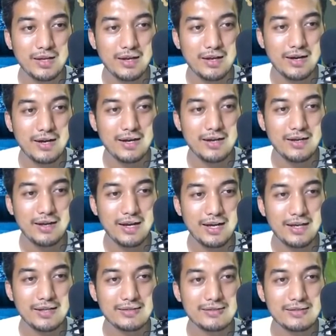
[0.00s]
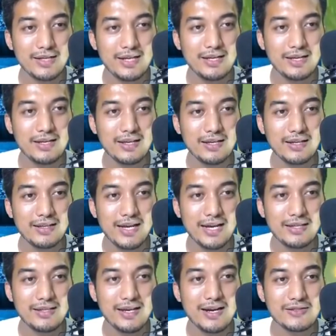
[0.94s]
Alright? And see
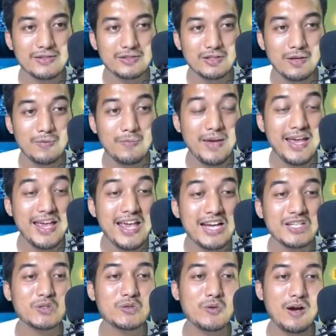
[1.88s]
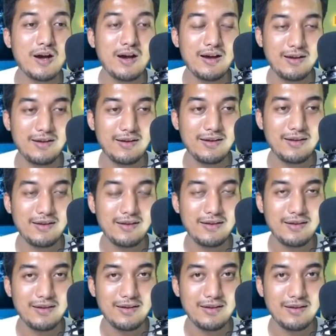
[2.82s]
that there are some extra
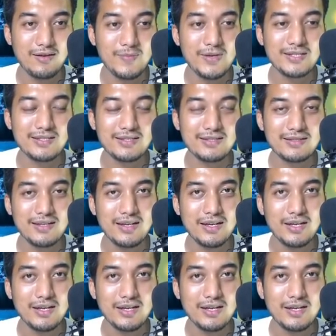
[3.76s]
messes.